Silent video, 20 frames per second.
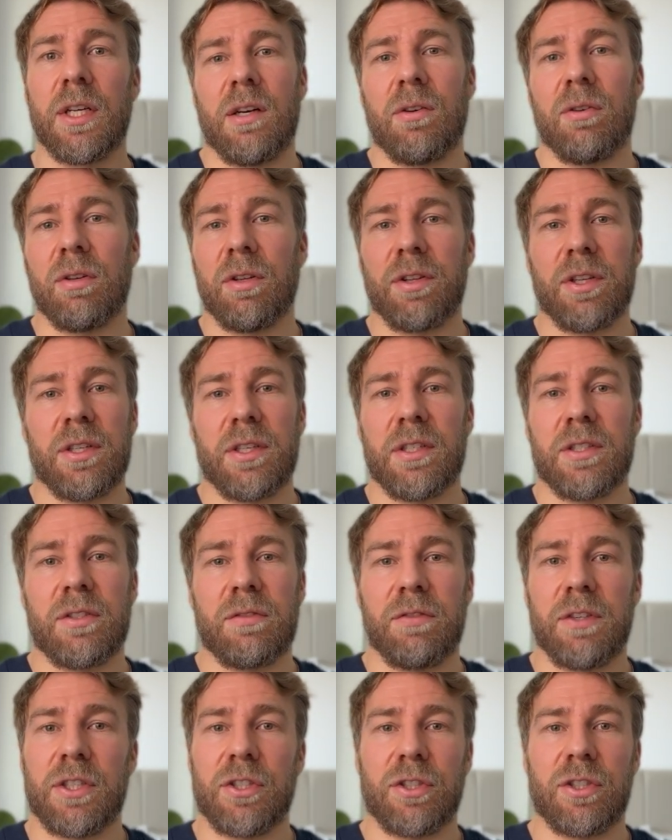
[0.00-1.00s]
All of these
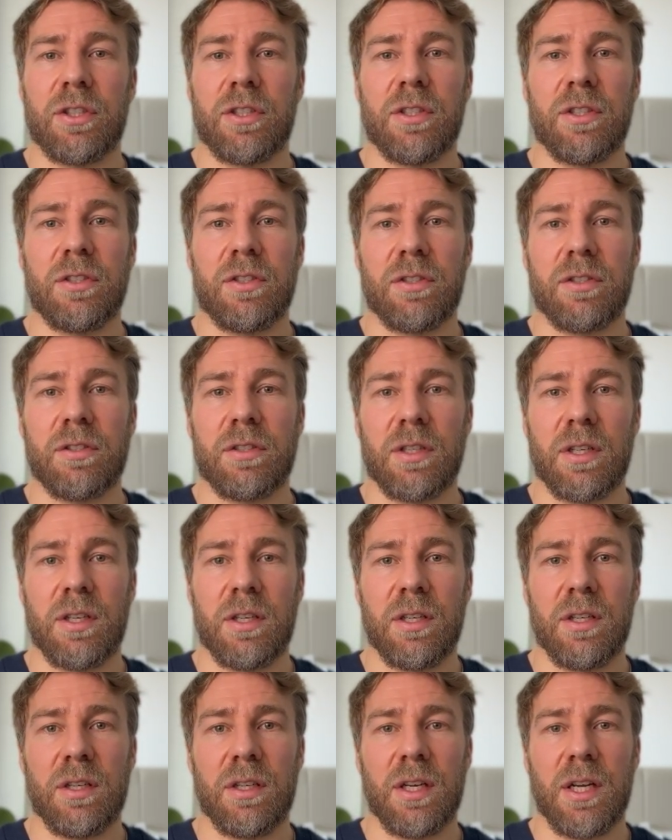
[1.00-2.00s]
features
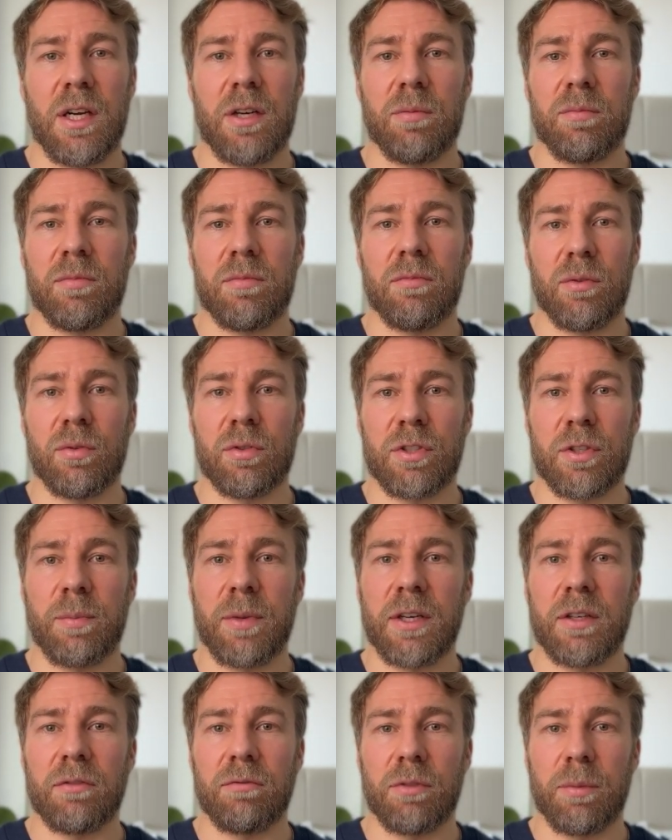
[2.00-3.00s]
help
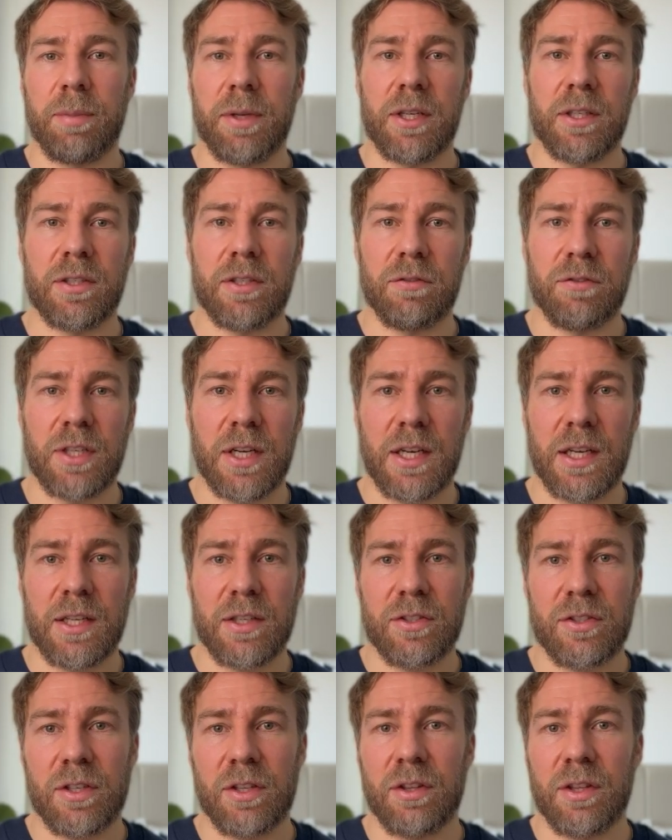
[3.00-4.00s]
automate repetitive tasks,